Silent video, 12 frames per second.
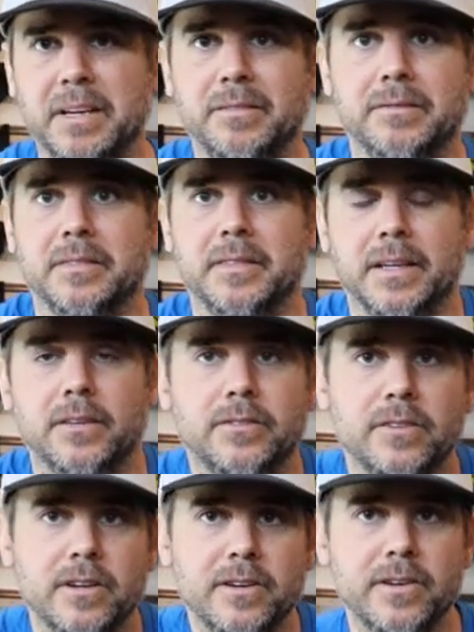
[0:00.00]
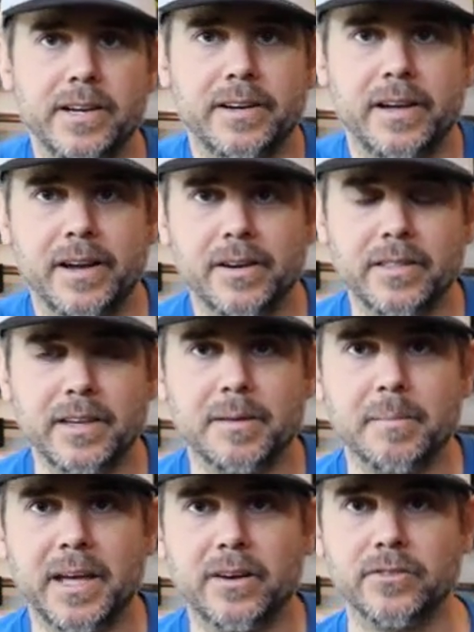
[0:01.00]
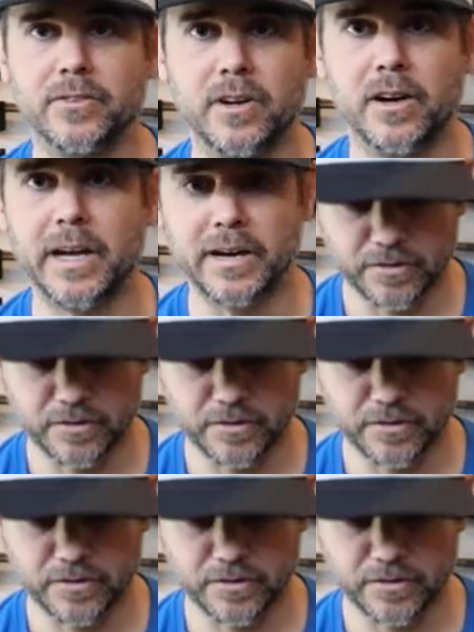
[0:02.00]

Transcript: I don't think so. I don't think it matters at all. I